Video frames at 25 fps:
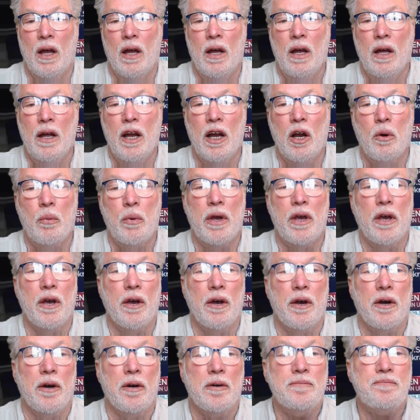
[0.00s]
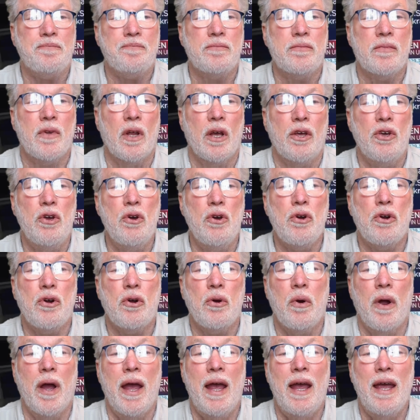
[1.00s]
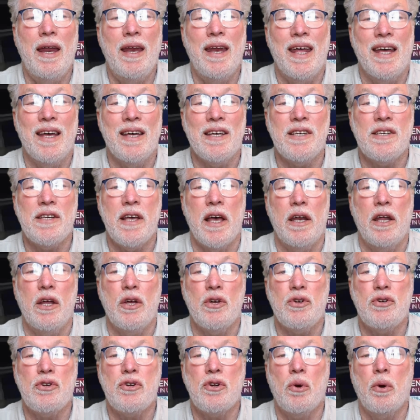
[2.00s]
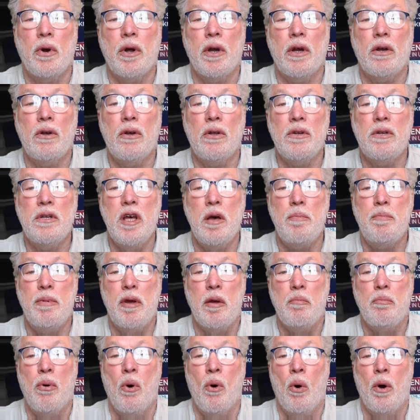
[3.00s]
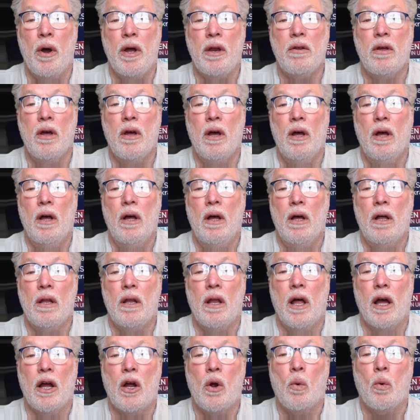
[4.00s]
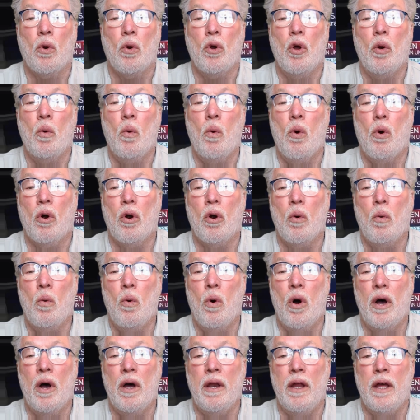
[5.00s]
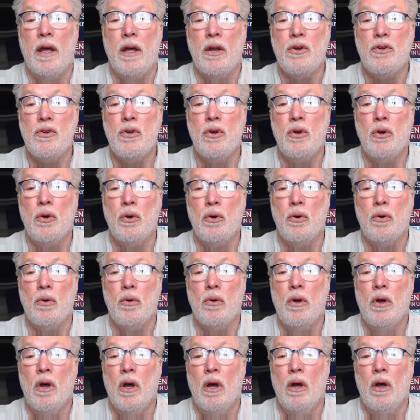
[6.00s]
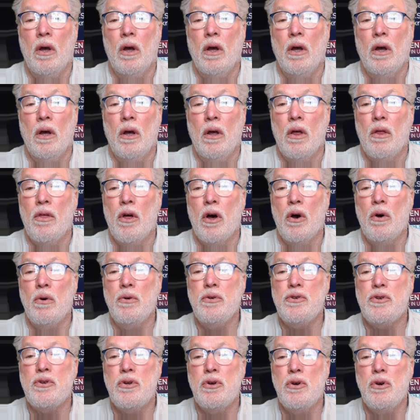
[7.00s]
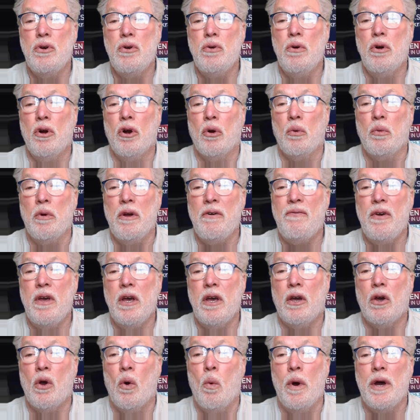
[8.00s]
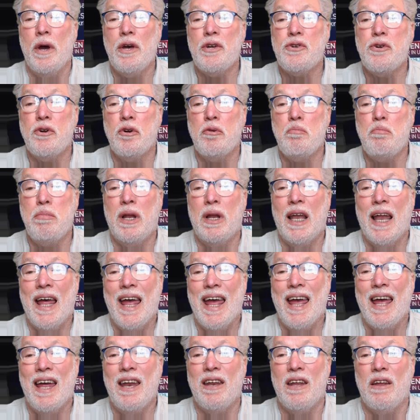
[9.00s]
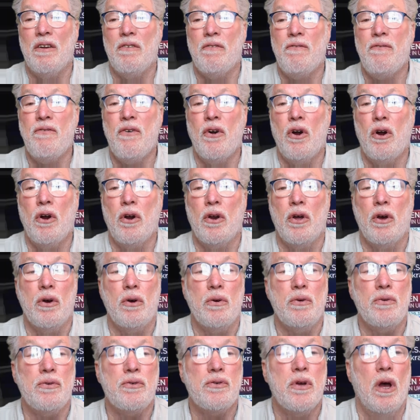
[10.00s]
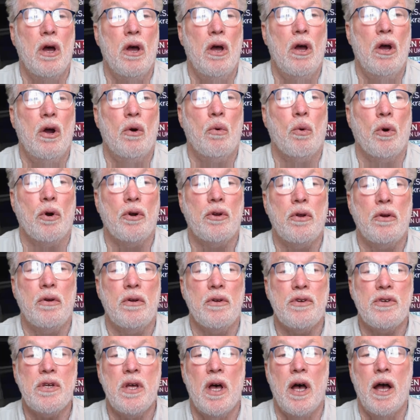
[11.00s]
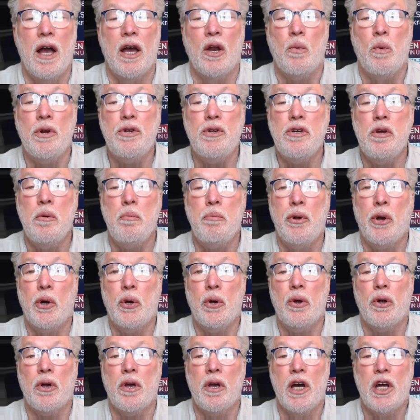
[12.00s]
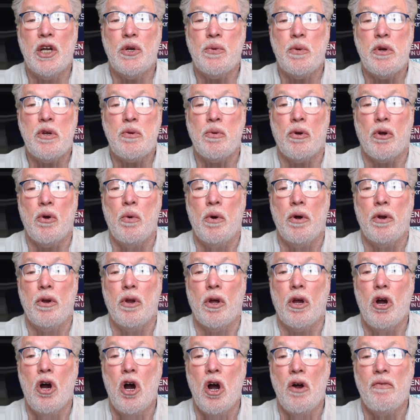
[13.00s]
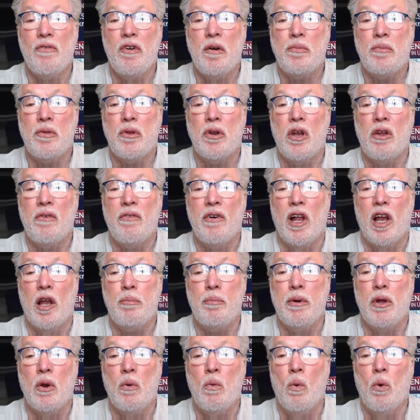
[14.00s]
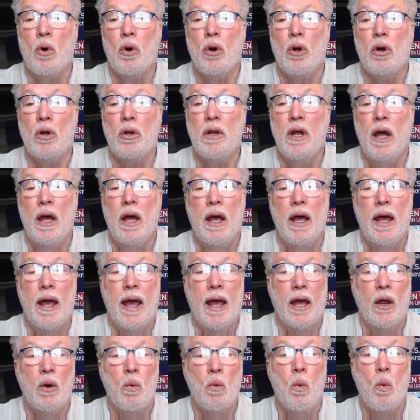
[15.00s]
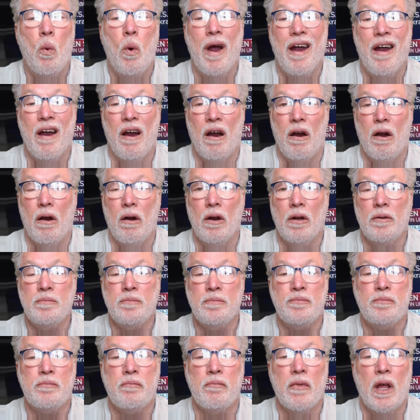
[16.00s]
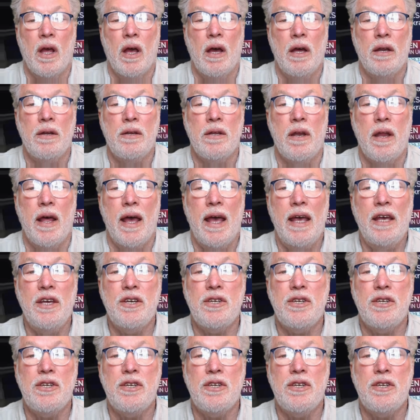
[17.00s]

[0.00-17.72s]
Here we go. Ukraine is an historical tipping point like World War One and Two. Those two horrific Western planned infernos were to decide which imperial countries were going to carve up the developing world and where. Today's